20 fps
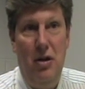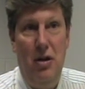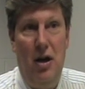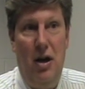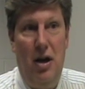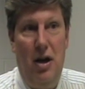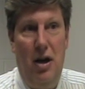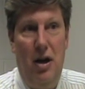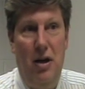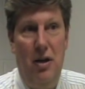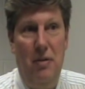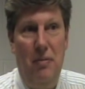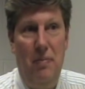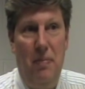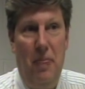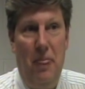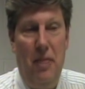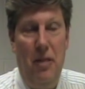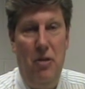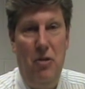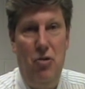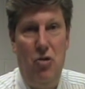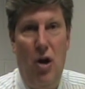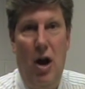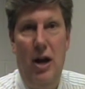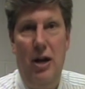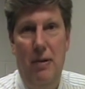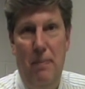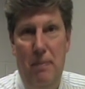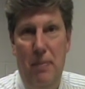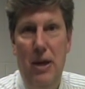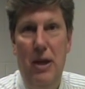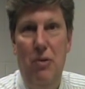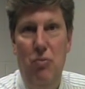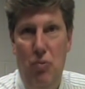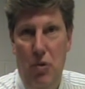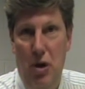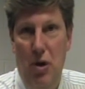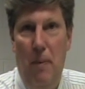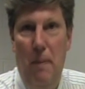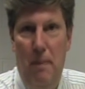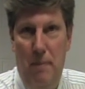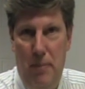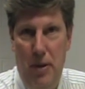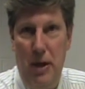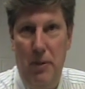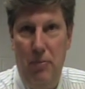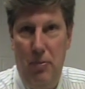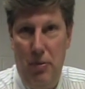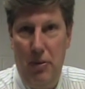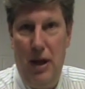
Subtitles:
trying to be real people.